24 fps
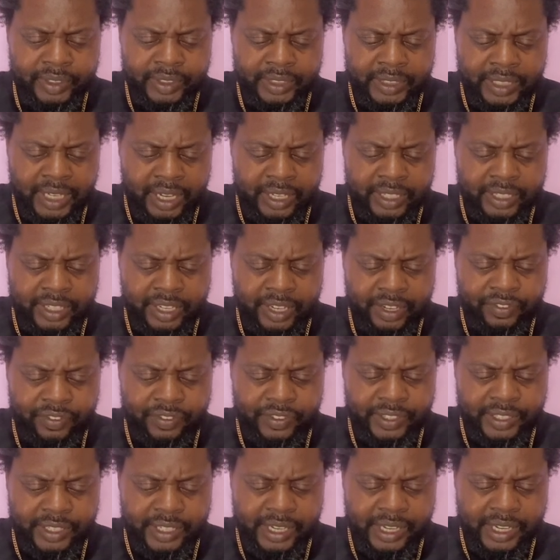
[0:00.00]
South
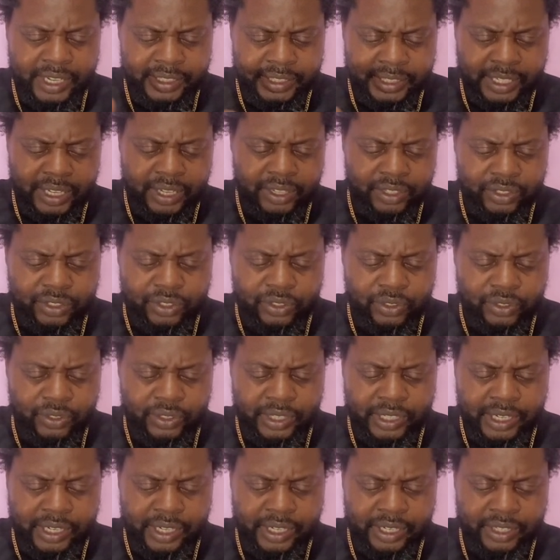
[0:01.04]
Africa, South
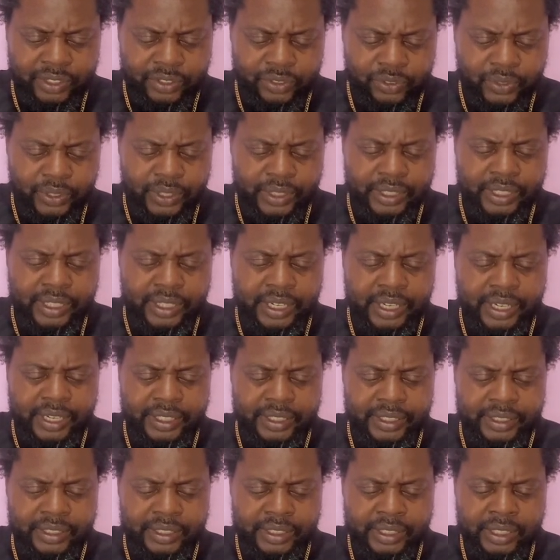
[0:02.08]
Korea,
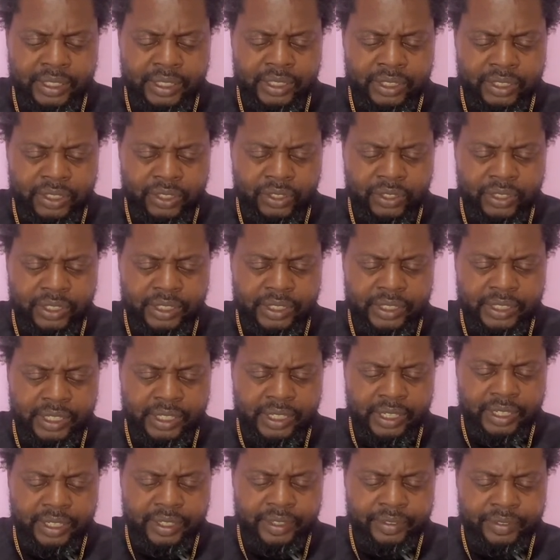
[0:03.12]
Switzerland,
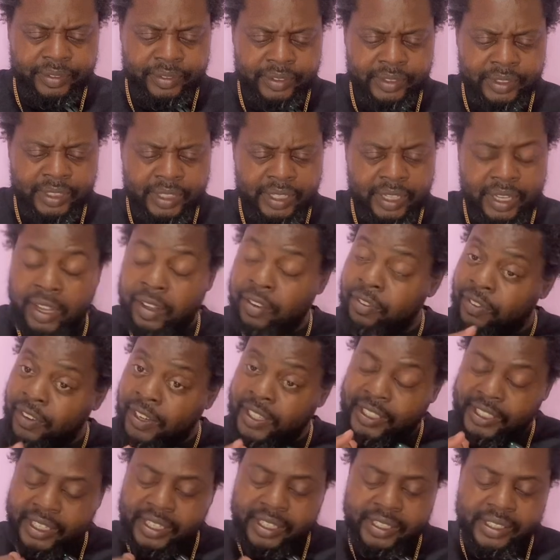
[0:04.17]
Tunisia, and
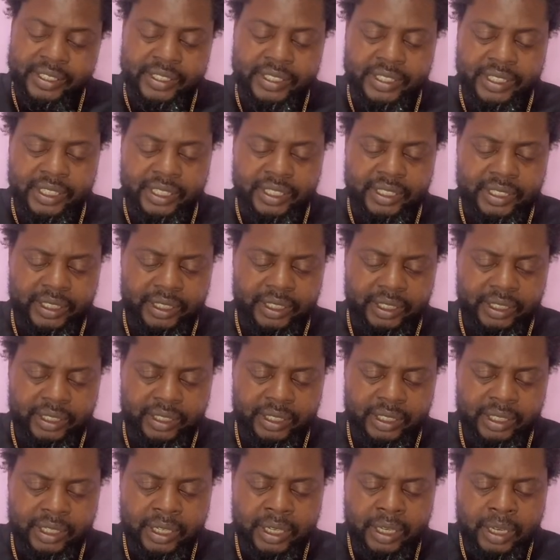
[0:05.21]
Vatican City.
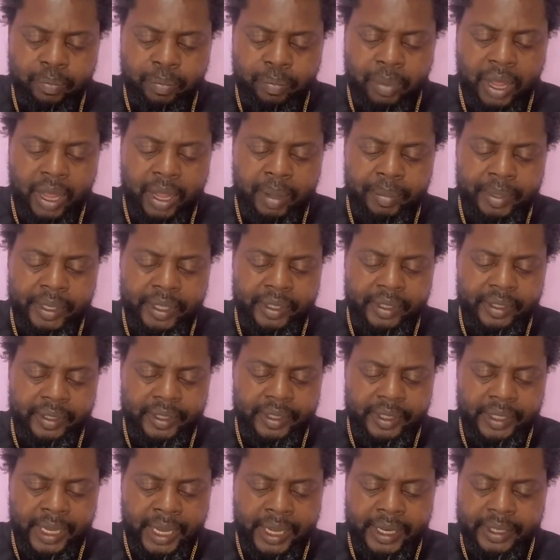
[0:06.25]
But I mean,
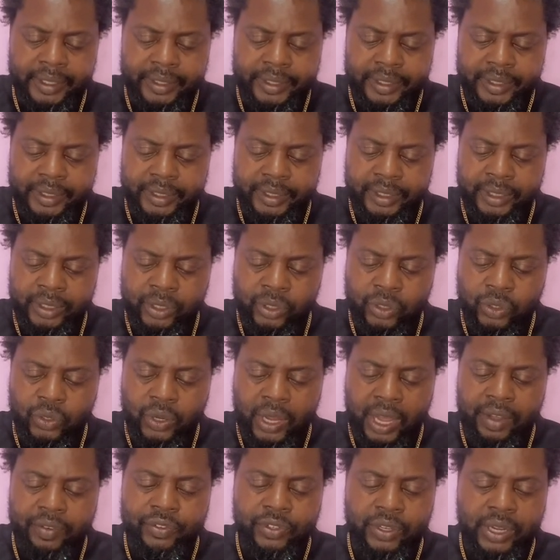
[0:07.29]
and you
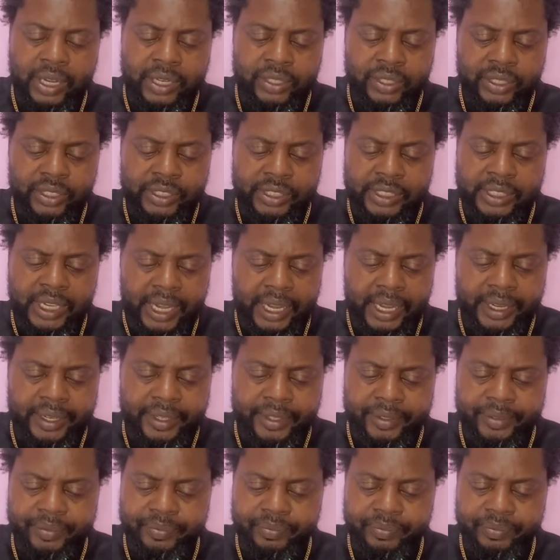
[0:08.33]
have to actually check